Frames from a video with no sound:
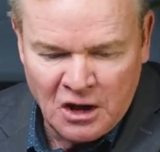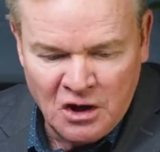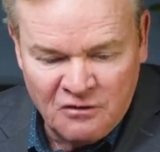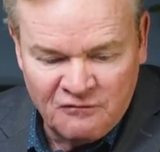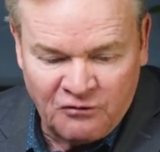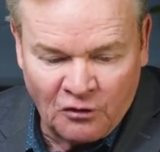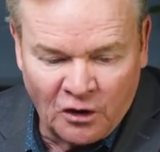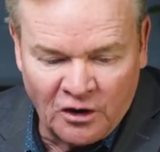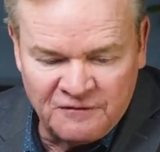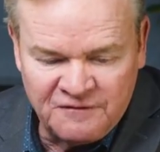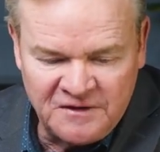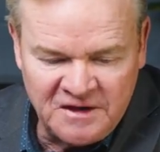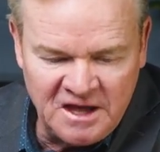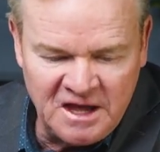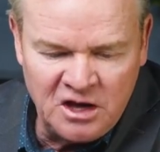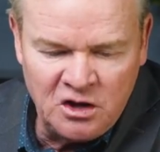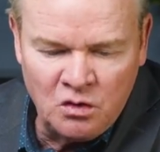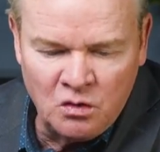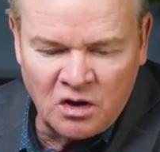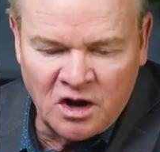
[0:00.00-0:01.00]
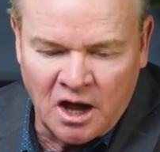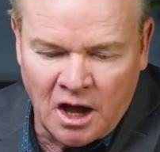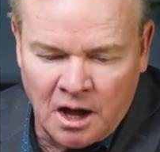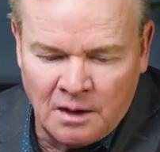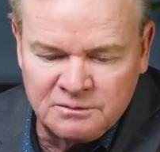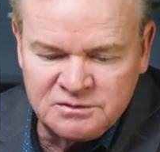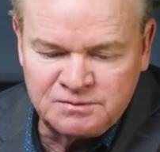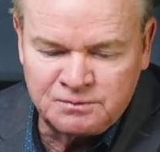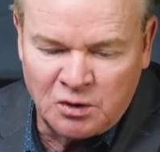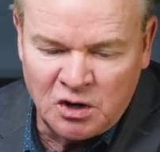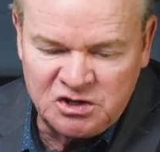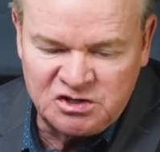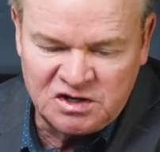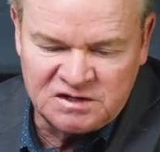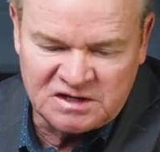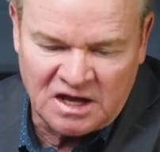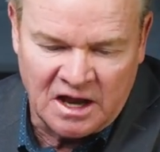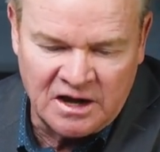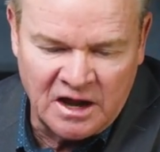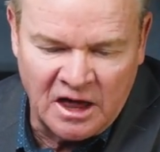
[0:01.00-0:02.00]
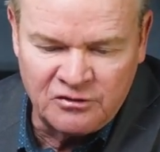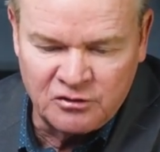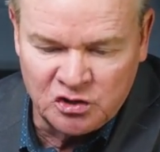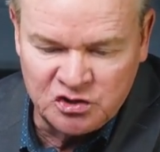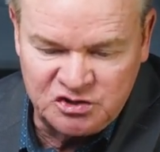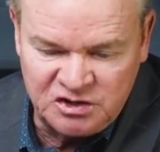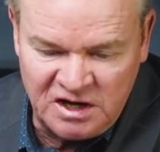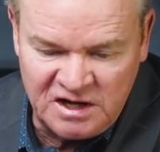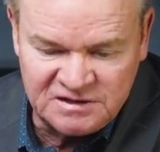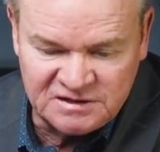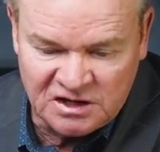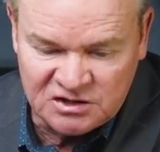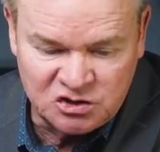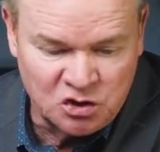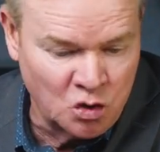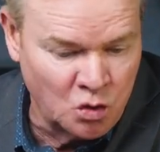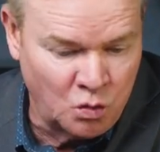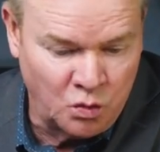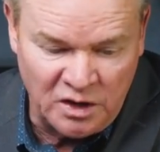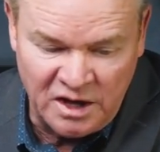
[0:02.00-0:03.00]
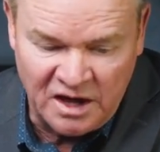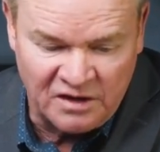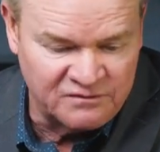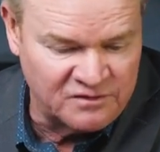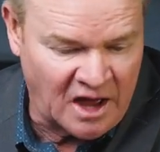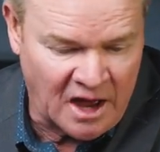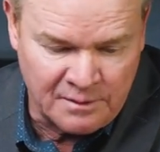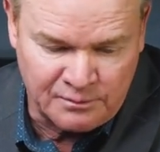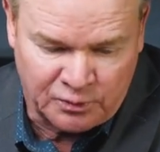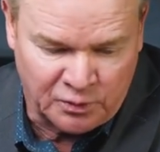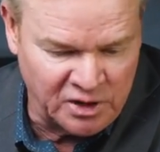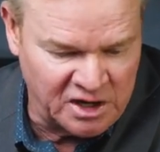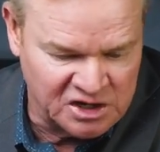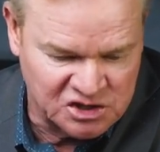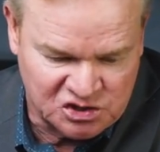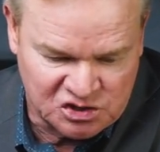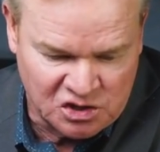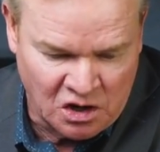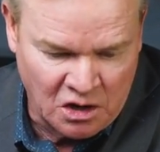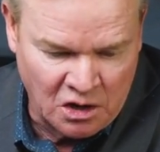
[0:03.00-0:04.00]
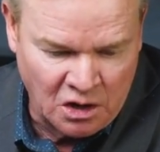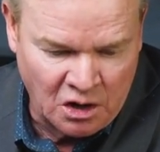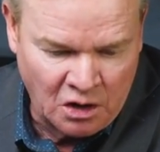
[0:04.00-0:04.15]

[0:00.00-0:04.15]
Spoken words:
For if he who comes preaches another Jesus who we have not preached,